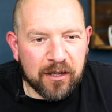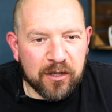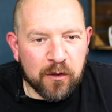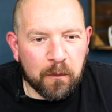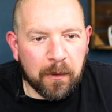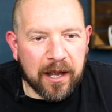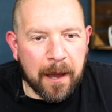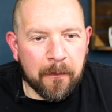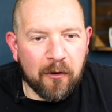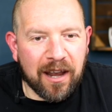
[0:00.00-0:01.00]
You Black
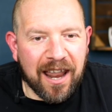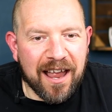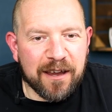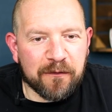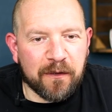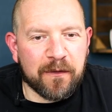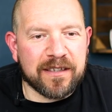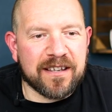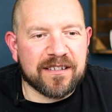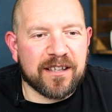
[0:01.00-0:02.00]
Emperor live,
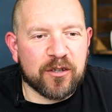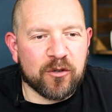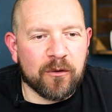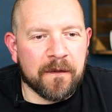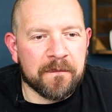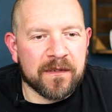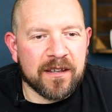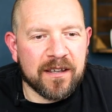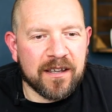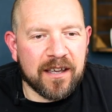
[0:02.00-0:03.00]
fantastic show.
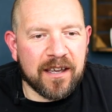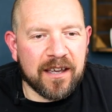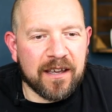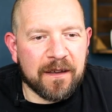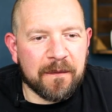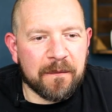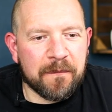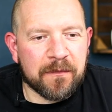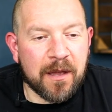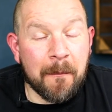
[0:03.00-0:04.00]

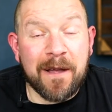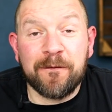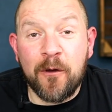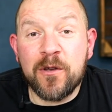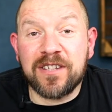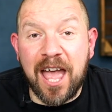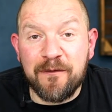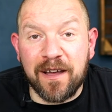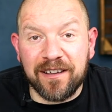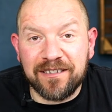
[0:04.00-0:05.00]
Um, my first
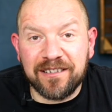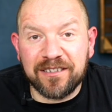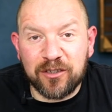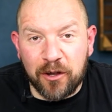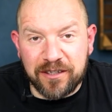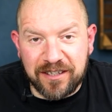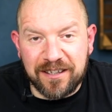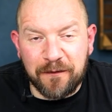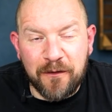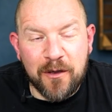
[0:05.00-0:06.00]
ever
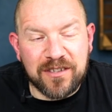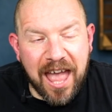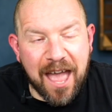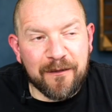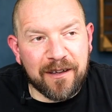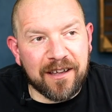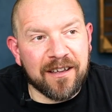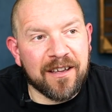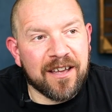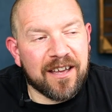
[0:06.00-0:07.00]
concert, the first ever
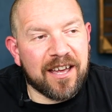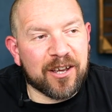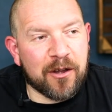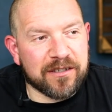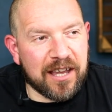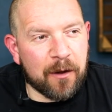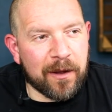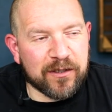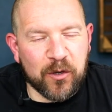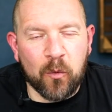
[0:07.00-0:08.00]
uh, concert I
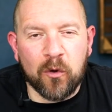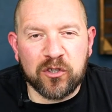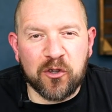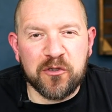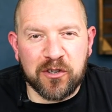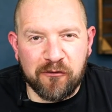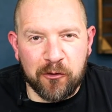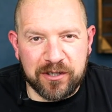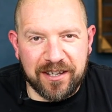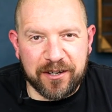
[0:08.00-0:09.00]
went to was Guns N'
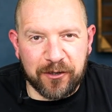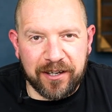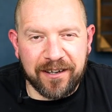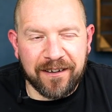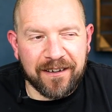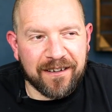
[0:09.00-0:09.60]
Roses, actually.